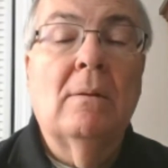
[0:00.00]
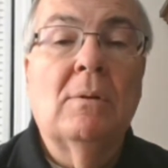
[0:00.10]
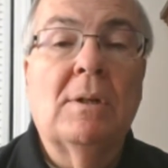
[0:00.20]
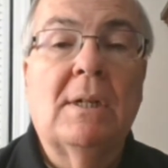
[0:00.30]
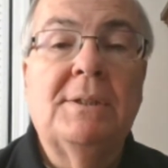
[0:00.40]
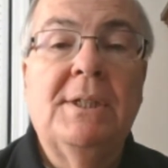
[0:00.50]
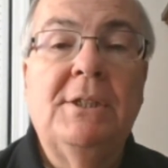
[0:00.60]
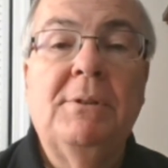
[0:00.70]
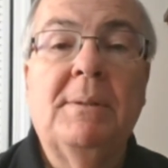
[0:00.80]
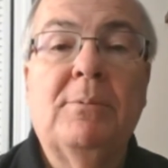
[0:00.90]
We're
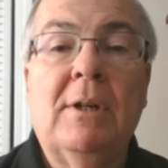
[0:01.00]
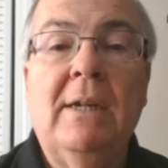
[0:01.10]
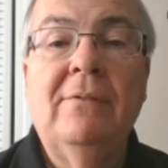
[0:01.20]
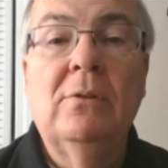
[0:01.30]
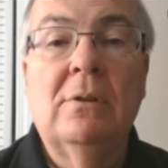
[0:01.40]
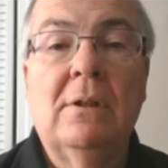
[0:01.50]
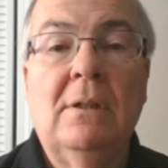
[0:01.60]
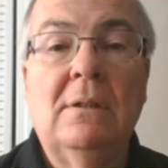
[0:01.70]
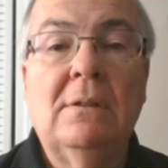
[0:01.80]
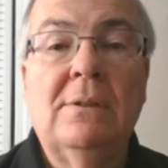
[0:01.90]
continuing to pray
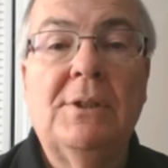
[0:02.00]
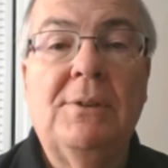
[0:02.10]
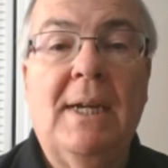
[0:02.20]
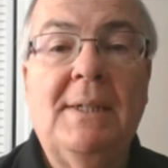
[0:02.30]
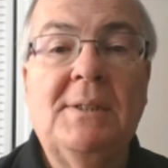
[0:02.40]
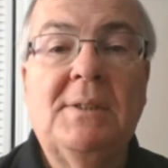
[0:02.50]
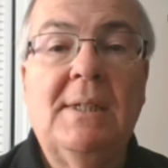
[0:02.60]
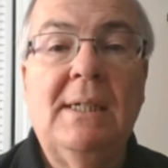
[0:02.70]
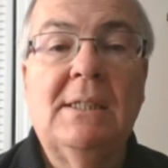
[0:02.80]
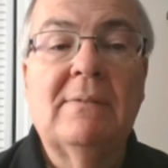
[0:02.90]
for the United
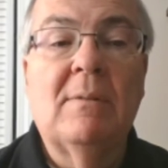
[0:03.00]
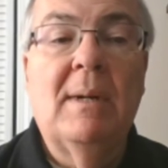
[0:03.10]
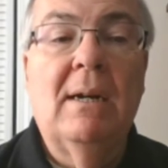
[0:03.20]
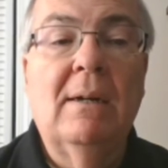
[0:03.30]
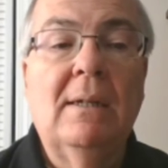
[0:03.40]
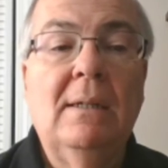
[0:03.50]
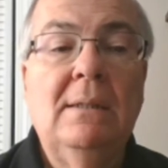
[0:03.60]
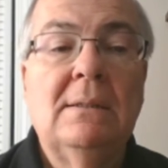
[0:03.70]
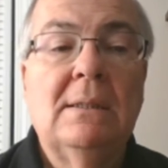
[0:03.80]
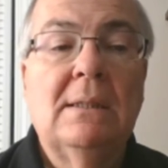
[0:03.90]
States of
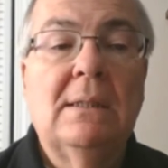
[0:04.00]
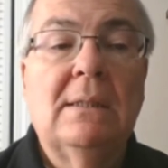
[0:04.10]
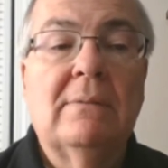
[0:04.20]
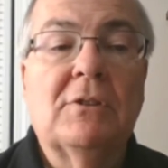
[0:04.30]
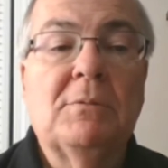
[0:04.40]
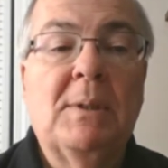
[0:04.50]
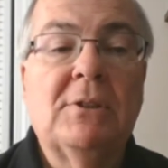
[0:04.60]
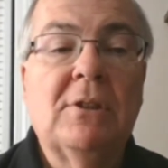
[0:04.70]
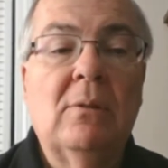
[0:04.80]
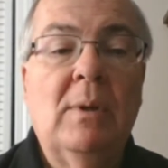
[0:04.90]
America, for
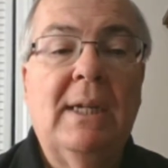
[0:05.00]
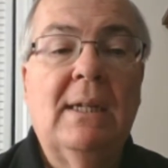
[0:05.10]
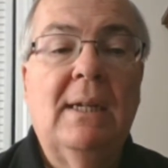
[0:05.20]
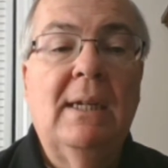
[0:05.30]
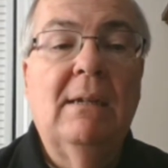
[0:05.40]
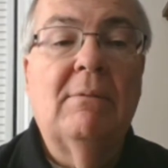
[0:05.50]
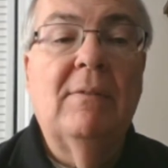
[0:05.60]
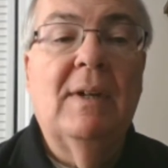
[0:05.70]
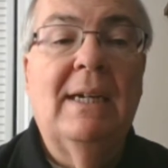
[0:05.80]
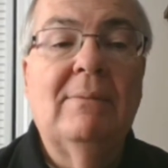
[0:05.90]
spiritual awakening and
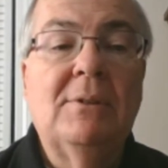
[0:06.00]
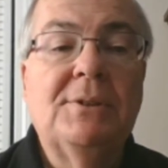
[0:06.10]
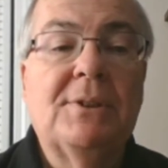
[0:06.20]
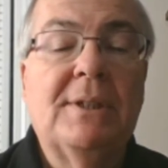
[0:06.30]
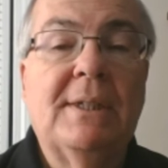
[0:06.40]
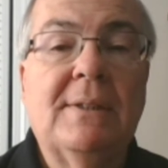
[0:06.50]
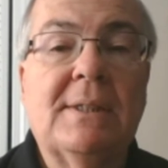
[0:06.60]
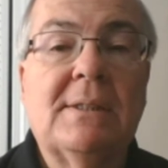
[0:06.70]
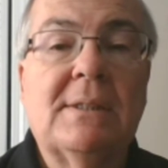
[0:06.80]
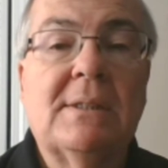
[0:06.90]
revival during
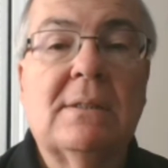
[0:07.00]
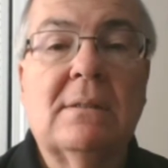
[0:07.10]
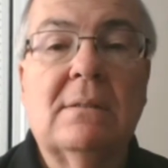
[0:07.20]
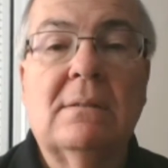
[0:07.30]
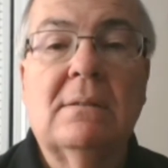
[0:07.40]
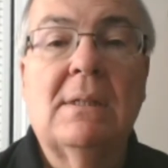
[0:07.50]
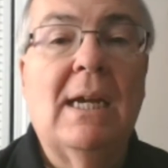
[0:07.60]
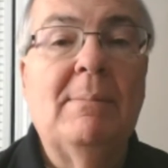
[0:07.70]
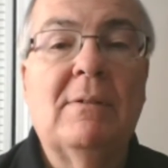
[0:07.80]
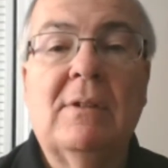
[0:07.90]
this
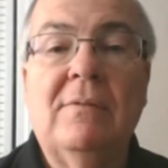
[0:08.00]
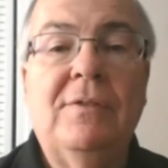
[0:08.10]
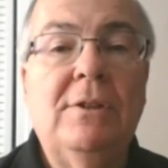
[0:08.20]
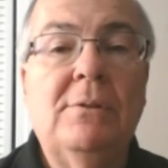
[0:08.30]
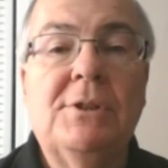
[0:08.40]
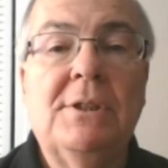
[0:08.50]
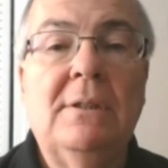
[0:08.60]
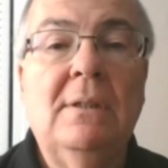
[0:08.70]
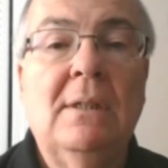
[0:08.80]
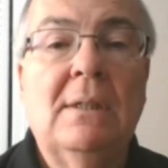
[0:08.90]
time of
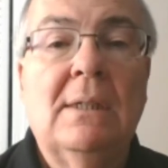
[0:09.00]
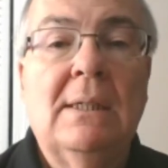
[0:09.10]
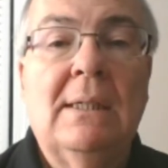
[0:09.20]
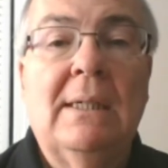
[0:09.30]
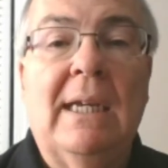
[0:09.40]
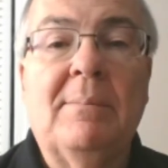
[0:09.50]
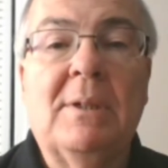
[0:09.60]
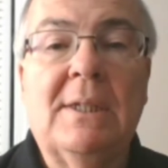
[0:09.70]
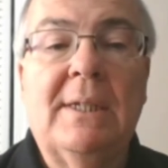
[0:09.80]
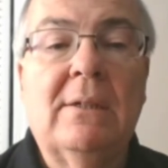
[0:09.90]
confusion, and
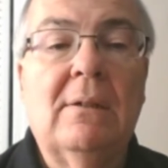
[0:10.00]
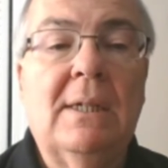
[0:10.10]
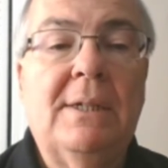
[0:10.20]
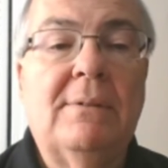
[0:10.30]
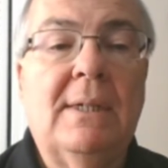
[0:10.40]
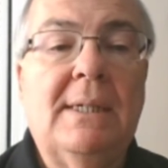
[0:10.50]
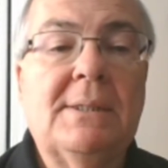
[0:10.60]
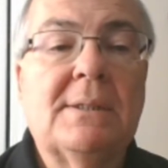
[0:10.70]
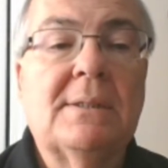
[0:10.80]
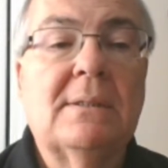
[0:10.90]
political
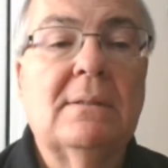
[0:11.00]
unrest,